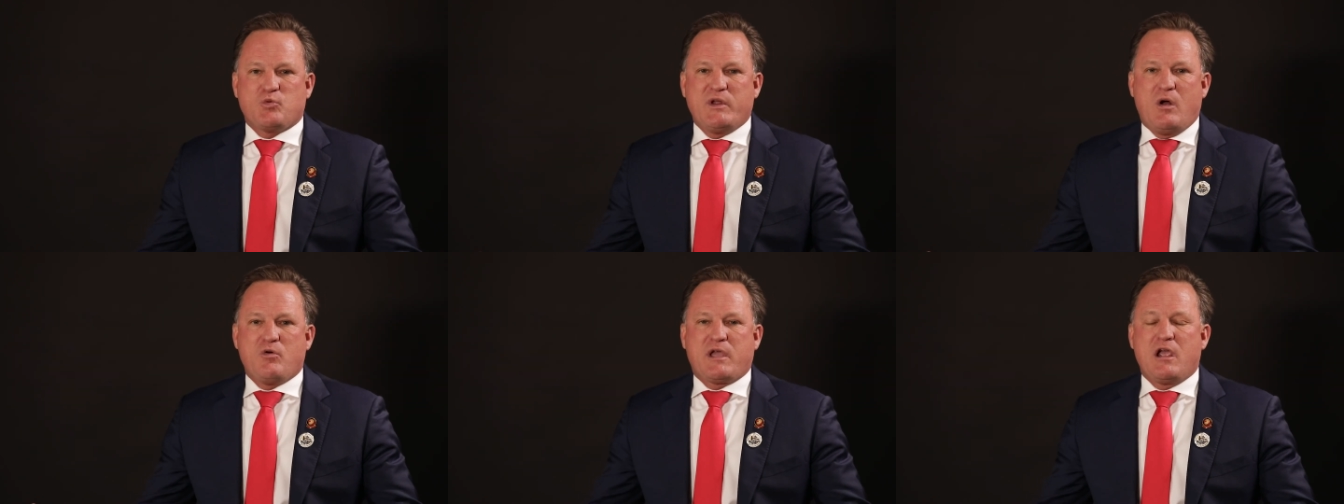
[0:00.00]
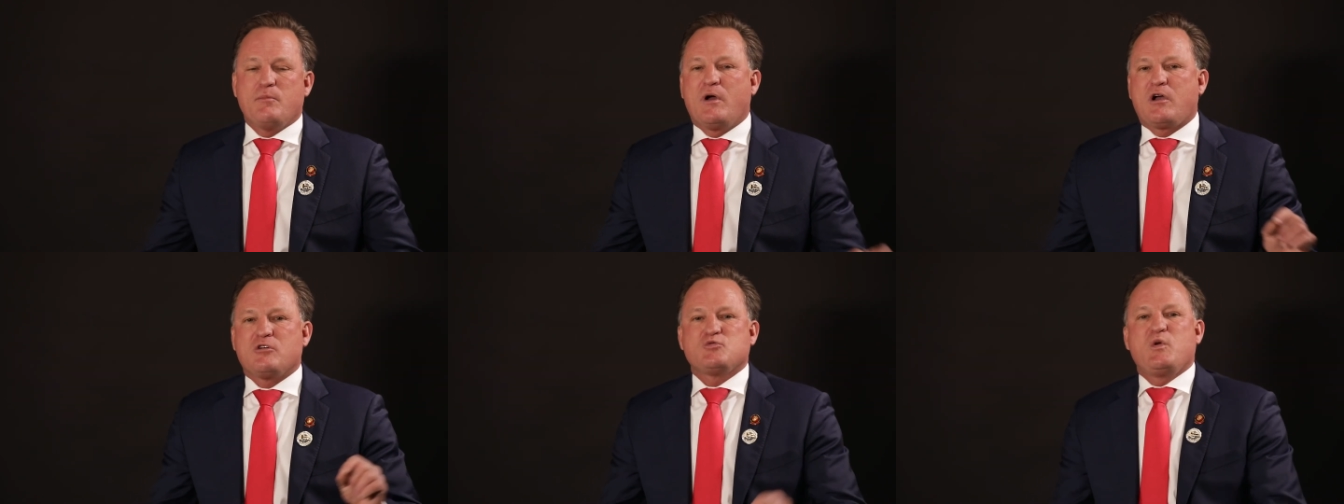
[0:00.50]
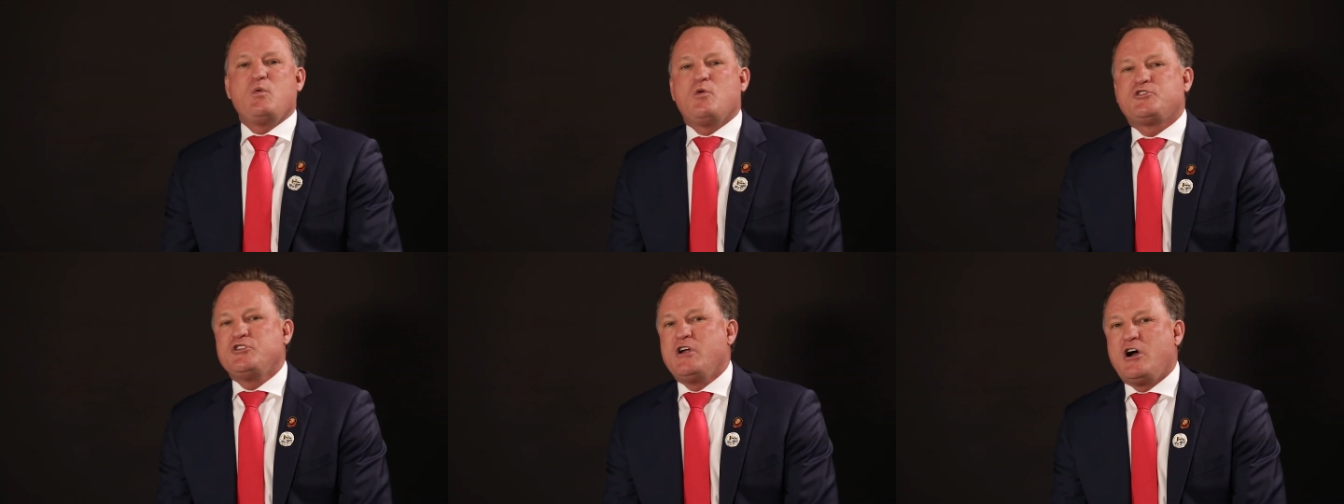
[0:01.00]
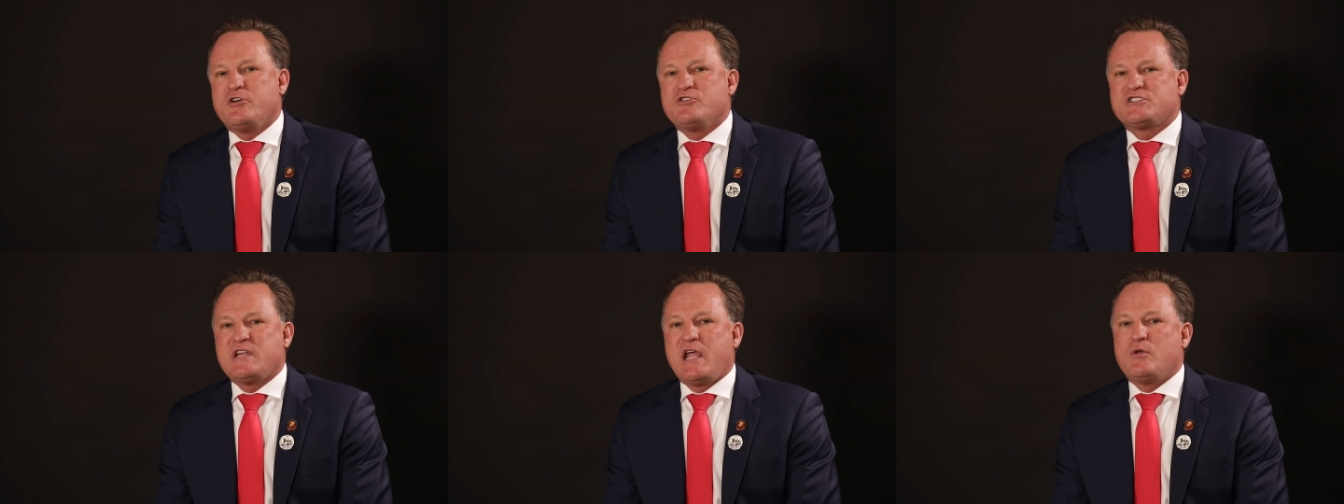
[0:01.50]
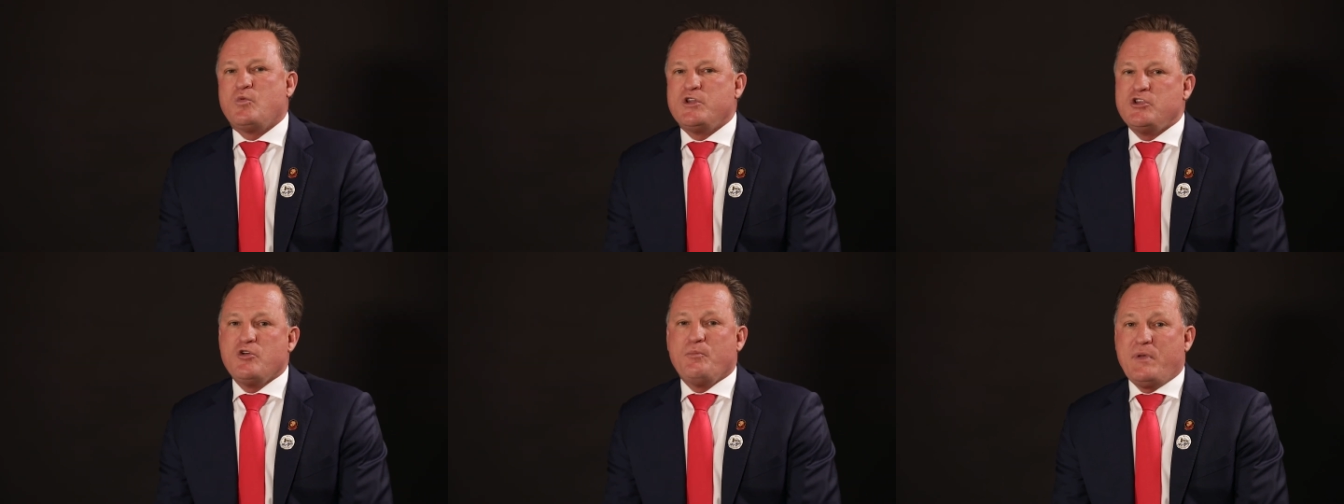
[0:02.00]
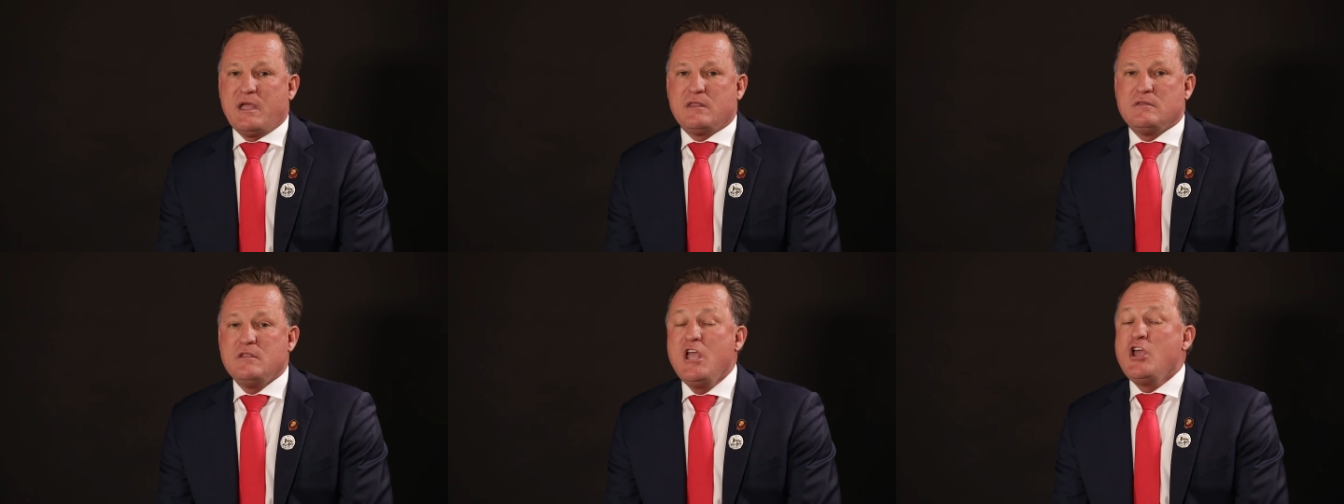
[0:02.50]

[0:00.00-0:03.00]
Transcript: We don't care, because we want you to understand when you're bidding,